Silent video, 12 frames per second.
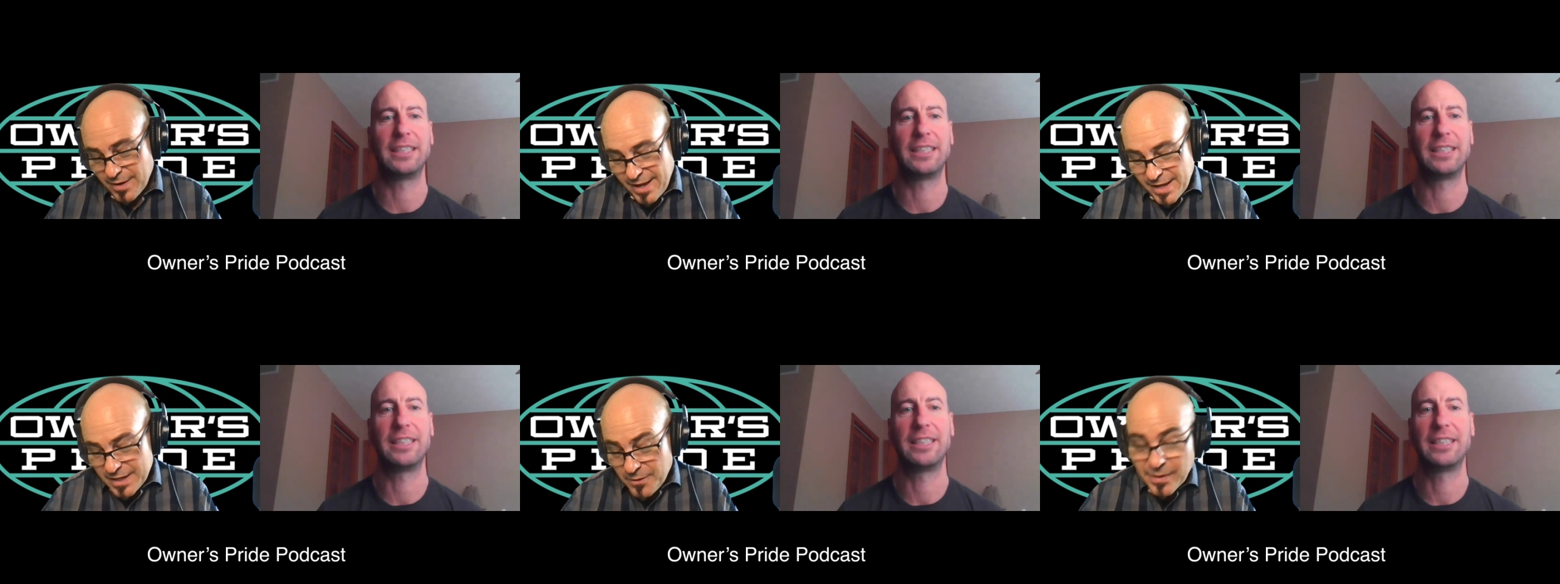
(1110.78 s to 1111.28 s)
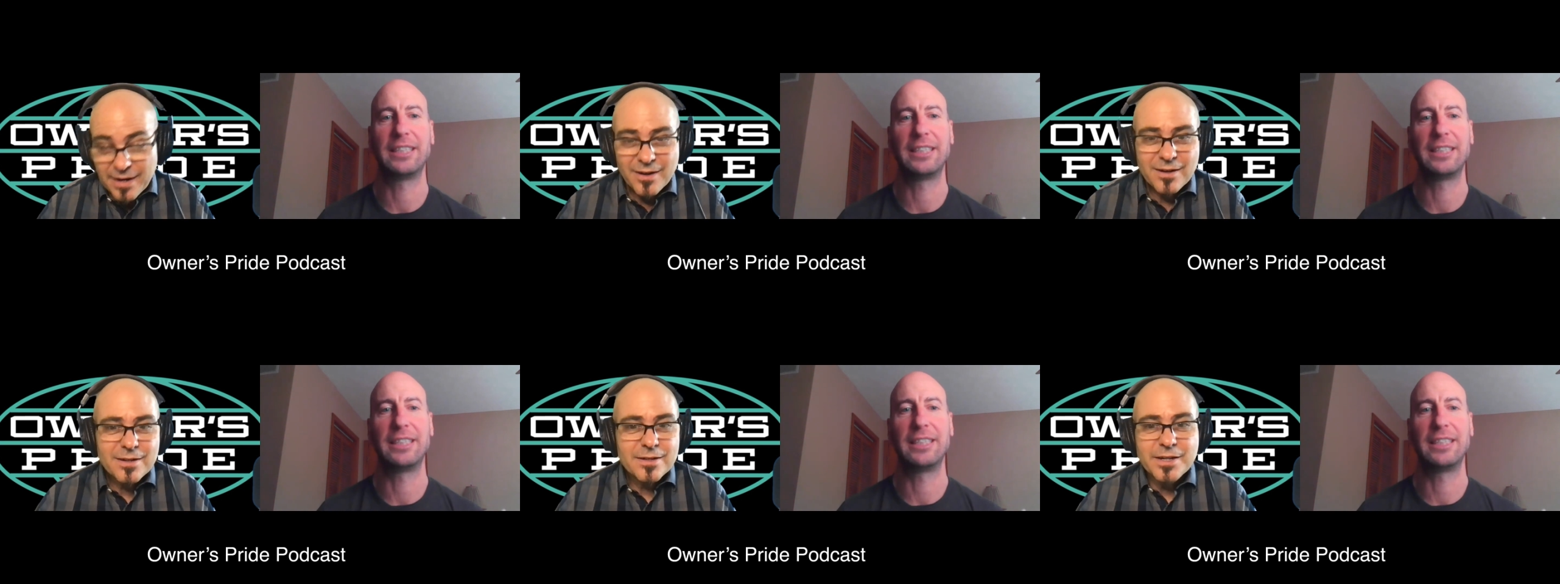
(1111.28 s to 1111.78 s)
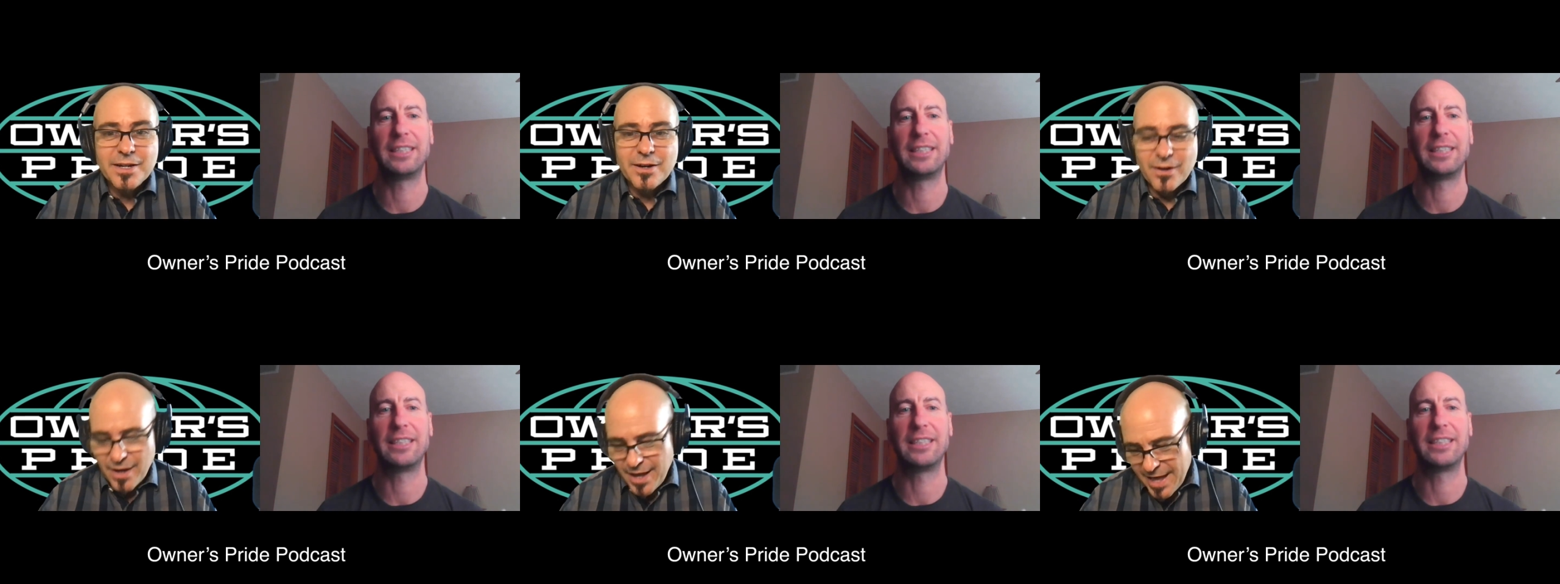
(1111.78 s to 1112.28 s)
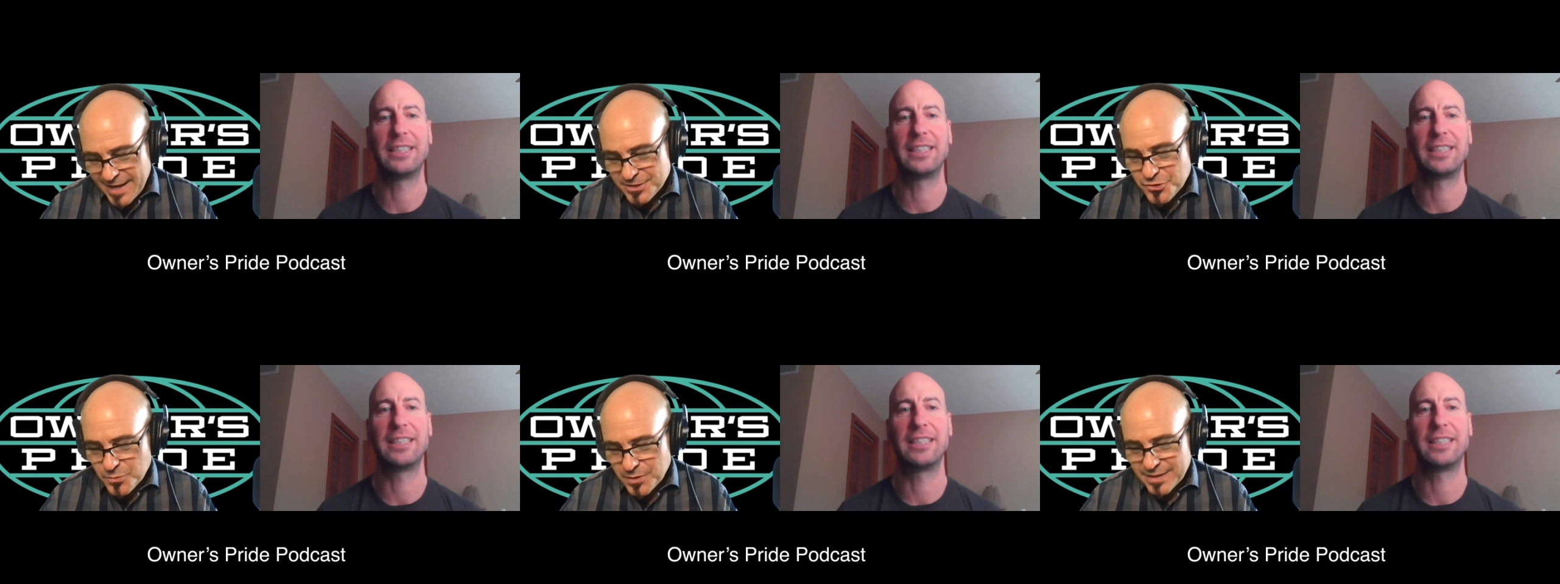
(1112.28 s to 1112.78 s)
Speaker 1: anywhere near
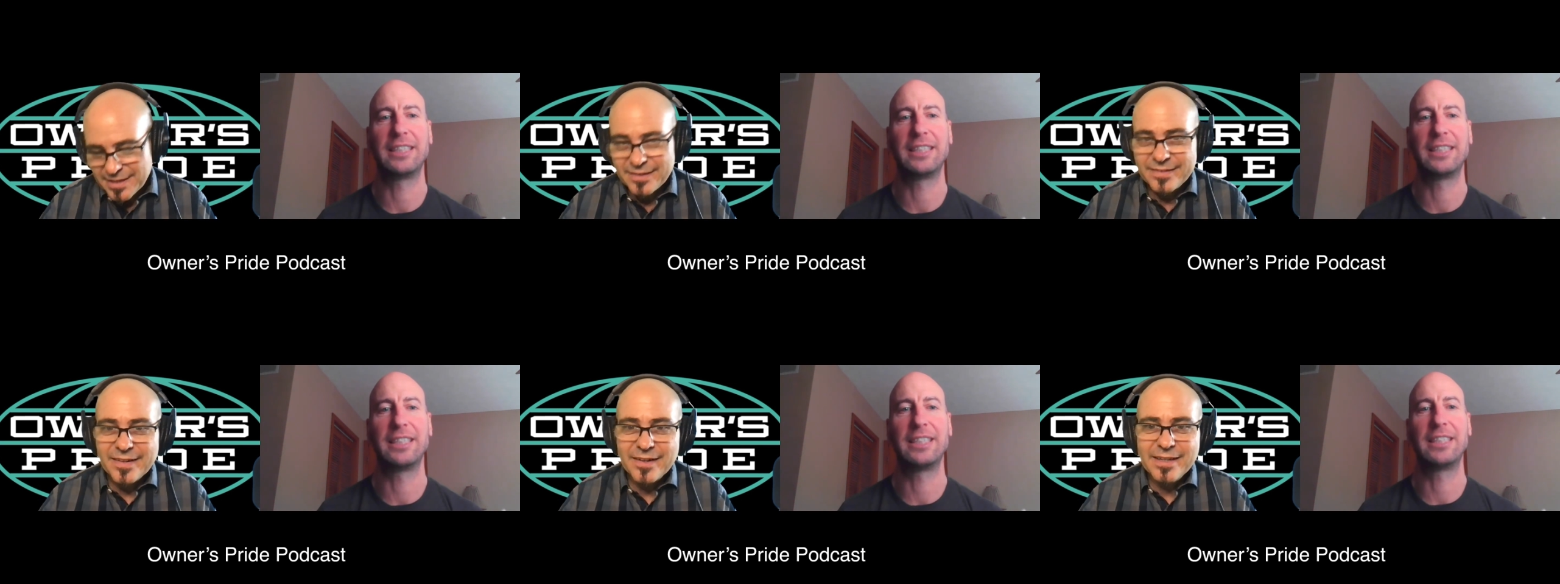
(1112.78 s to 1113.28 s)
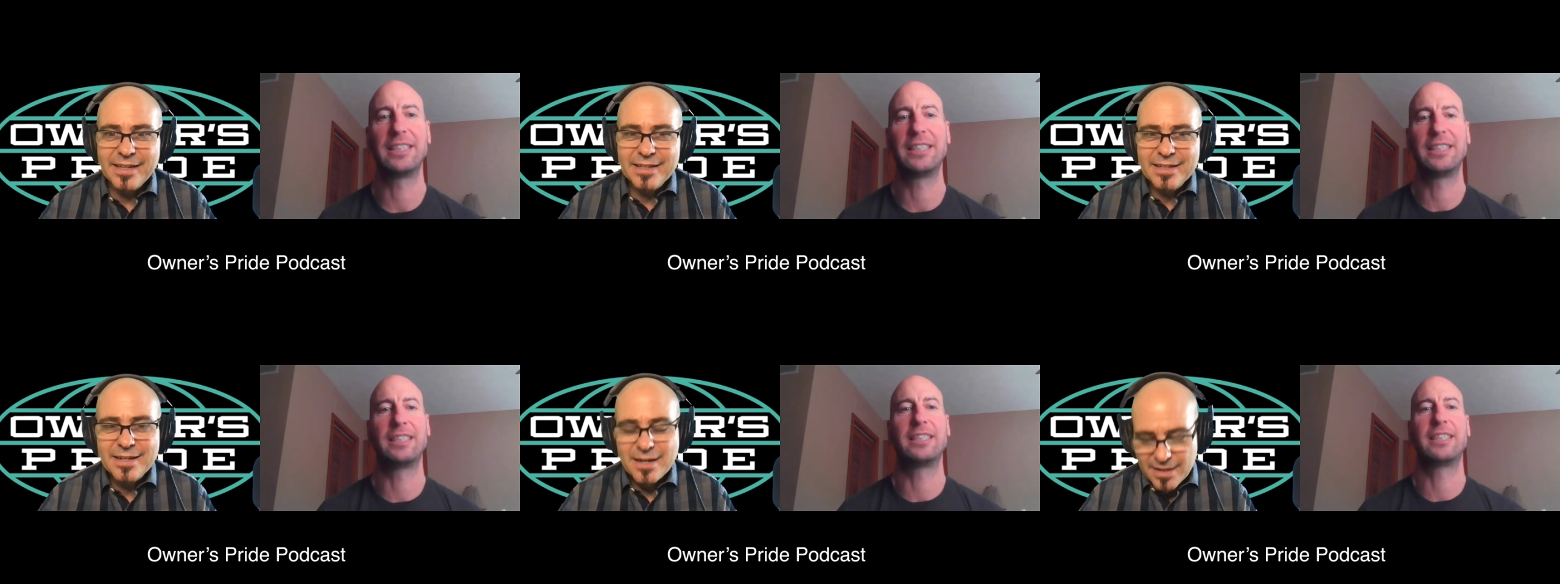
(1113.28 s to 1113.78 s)
Edgewood, Kentucky,